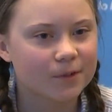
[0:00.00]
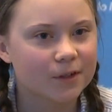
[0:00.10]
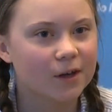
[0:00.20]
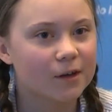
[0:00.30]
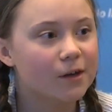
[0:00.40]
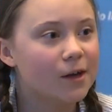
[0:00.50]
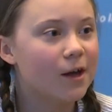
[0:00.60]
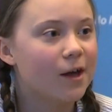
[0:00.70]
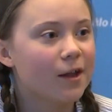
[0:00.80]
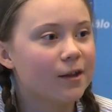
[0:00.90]
yeah,
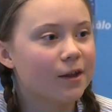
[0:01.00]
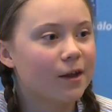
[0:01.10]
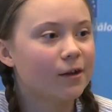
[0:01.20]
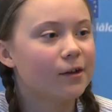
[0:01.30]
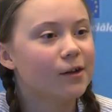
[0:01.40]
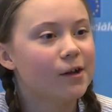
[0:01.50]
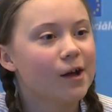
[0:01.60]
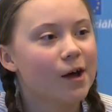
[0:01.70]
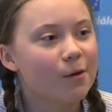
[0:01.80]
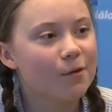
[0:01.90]
and uh,
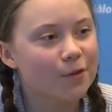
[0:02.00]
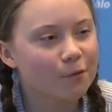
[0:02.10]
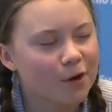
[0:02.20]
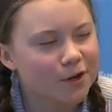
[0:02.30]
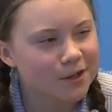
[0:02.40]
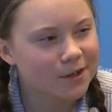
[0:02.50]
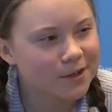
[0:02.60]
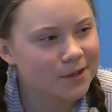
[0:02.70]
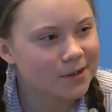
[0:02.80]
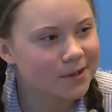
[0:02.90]
the
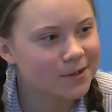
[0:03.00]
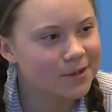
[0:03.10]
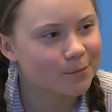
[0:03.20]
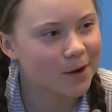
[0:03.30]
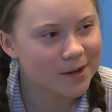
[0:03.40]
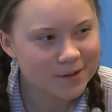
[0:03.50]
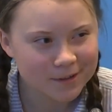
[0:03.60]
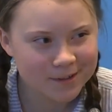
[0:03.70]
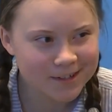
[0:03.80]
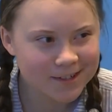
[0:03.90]
Russian spy
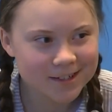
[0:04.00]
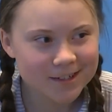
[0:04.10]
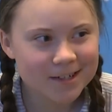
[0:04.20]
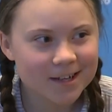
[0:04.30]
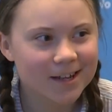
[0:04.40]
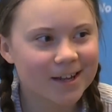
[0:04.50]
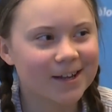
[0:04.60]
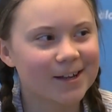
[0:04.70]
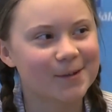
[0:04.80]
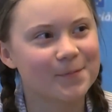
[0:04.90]
thing,
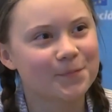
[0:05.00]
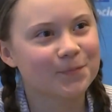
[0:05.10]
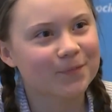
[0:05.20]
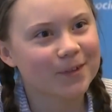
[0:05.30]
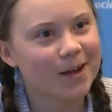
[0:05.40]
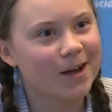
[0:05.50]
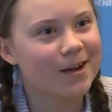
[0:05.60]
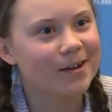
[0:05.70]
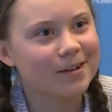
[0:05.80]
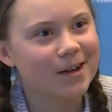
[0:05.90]
uh,
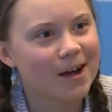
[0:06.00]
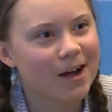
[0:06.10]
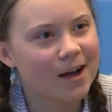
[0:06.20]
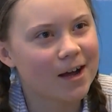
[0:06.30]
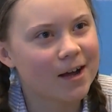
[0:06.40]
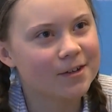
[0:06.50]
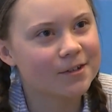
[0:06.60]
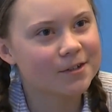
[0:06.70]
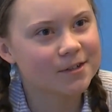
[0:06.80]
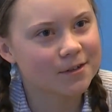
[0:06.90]
I, I
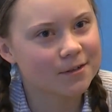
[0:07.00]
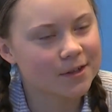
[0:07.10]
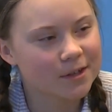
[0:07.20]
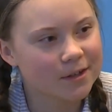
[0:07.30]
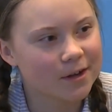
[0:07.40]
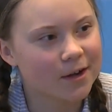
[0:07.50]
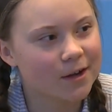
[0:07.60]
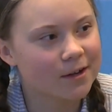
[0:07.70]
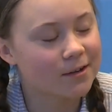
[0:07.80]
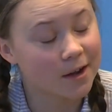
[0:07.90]
just think
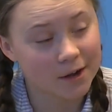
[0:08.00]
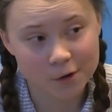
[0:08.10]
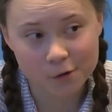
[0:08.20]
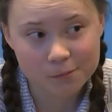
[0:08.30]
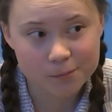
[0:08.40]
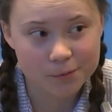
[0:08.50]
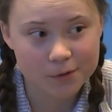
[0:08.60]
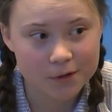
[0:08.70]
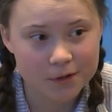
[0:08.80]
I, I hope